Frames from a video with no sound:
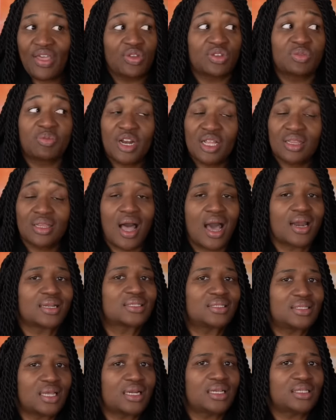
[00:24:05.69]
And there's been a lot
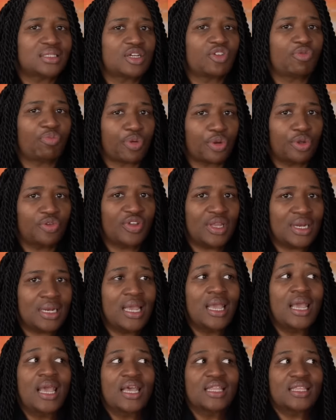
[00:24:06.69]
of studies that have
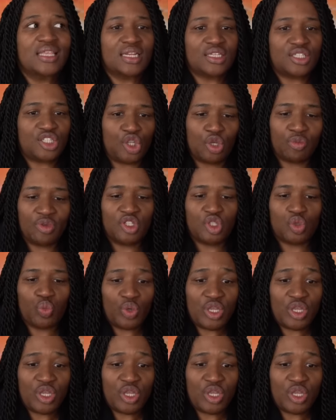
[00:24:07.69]
proven that as humans,